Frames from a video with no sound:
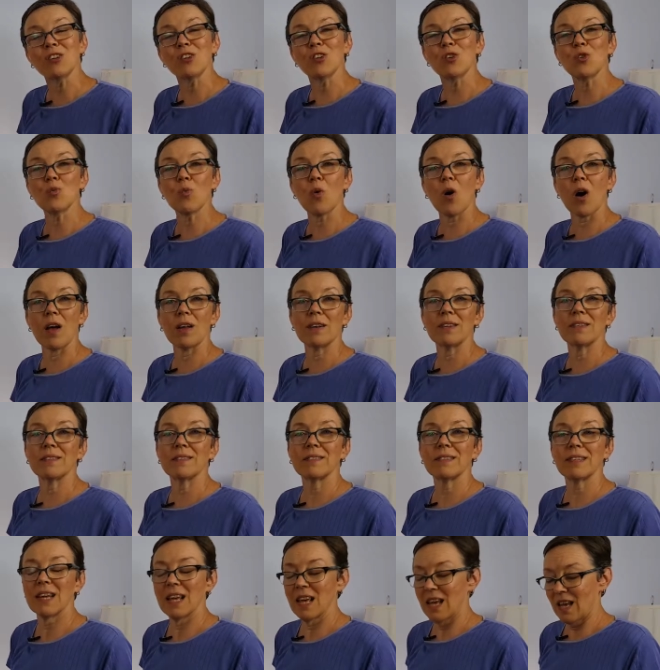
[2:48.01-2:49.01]
do you want?
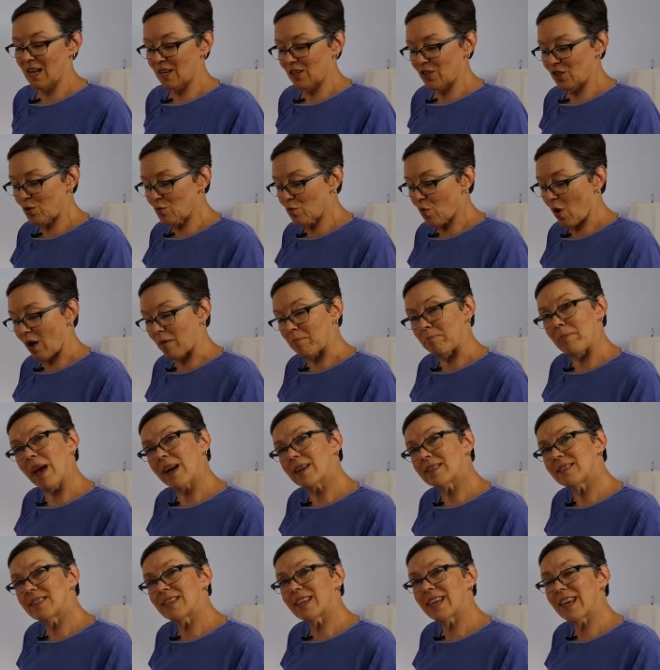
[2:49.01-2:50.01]
Do you want
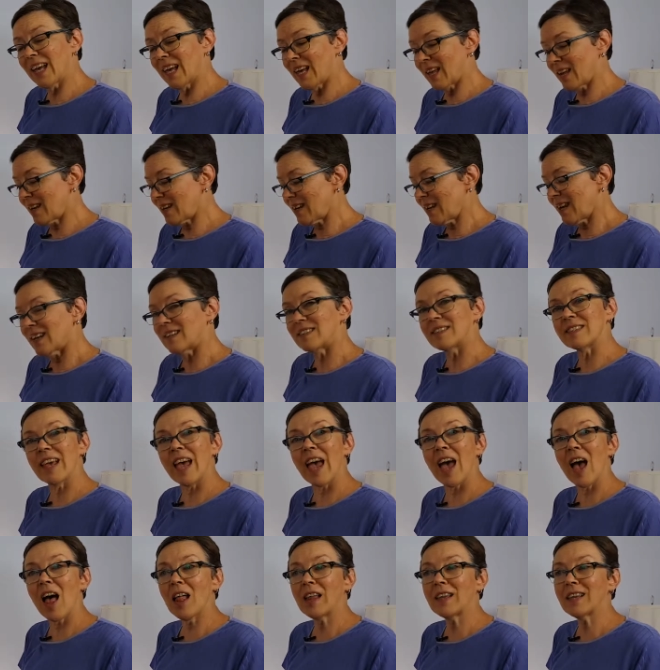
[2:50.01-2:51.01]
Mexican,
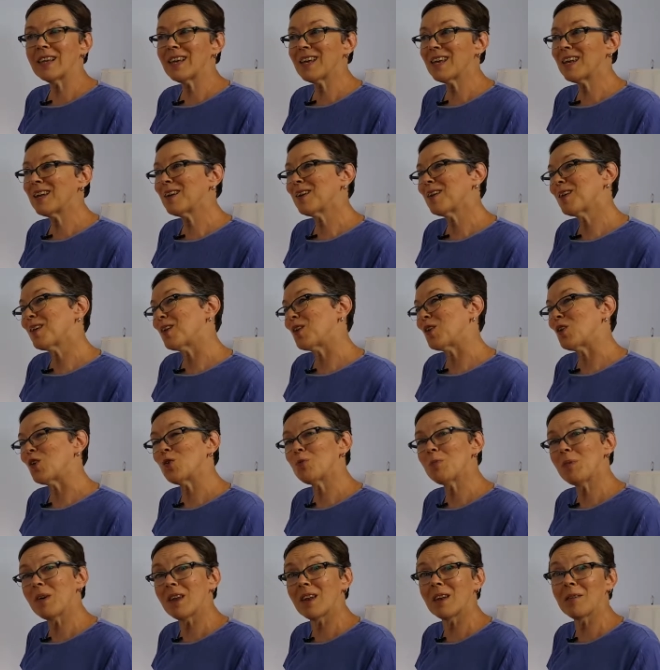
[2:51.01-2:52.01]
Italian,
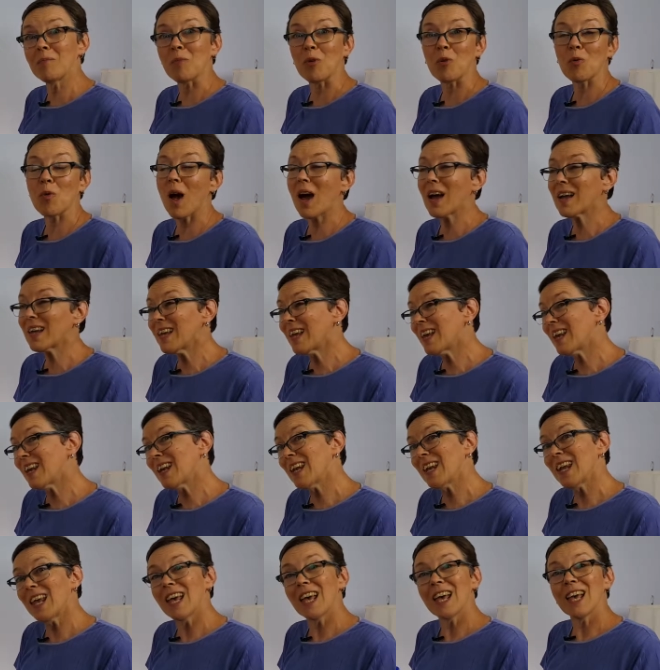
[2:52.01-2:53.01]
Cuban, Moroccan?